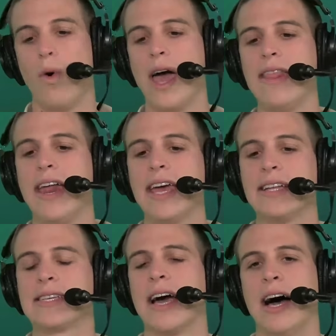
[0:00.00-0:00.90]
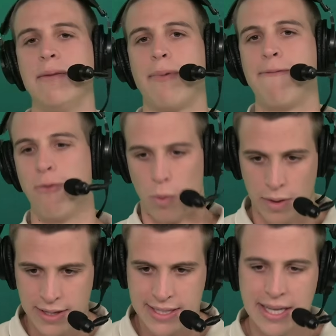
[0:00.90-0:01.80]
way that he gets cut before
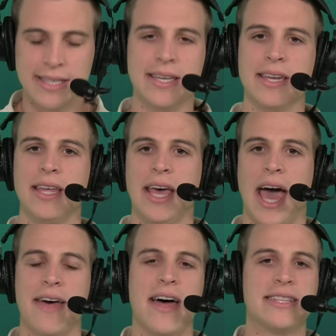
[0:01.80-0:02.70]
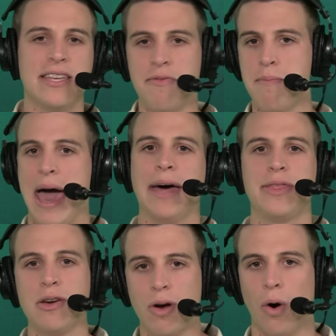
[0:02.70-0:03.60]
the season, and that's if
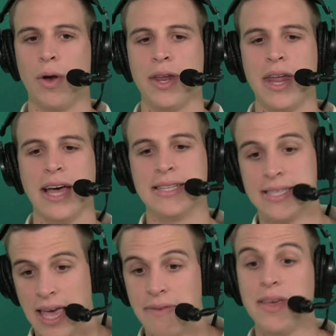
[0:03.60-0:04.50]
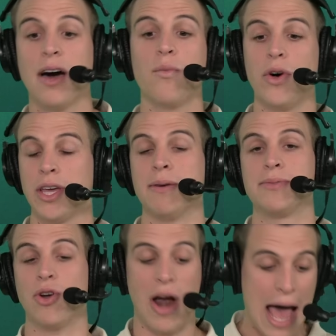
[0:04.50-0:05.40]
Matthew Golden and Savion
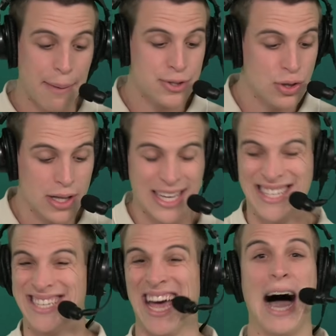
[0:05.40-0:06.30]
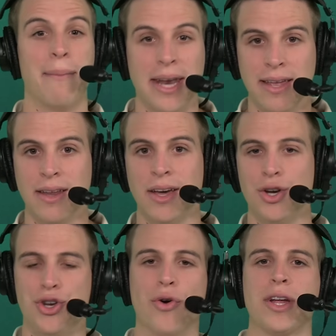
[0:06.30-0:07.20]
Williams are absolutely dominant
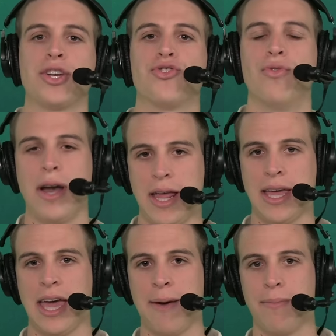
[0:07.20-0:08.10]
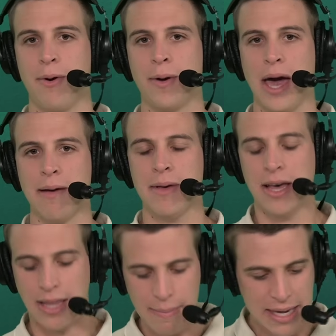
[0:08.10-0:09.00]
during training camp, okay?
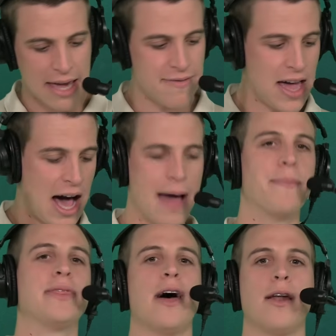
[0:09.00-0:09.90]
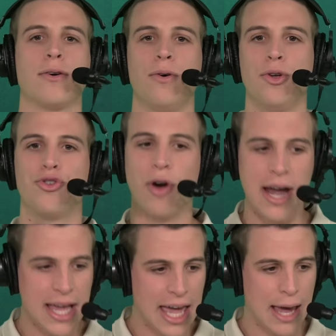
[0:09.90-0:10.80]
Let me give you a hypothetical.
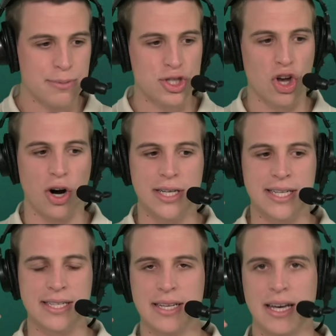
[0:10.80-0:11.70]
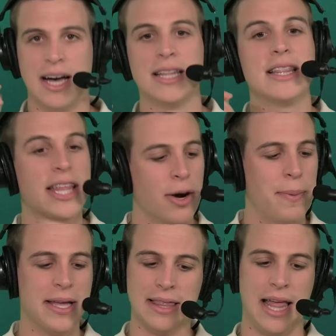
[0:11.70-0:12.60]
Training camp starts a little
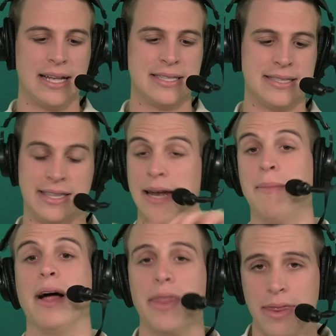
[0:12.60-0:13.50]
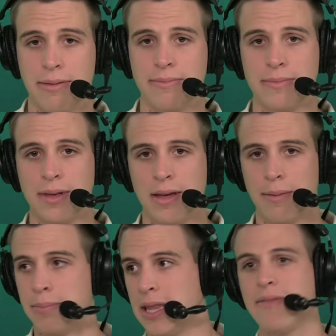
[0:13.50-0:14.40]
bit less than a month.
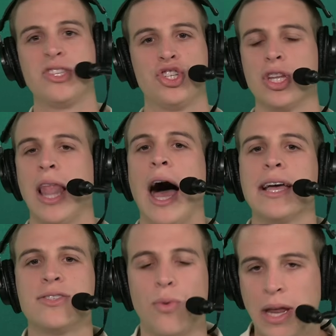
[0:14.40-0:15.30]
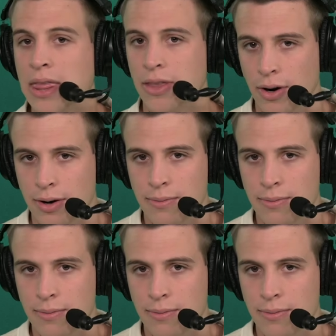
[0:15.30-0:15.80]
I believe it's July 23rd.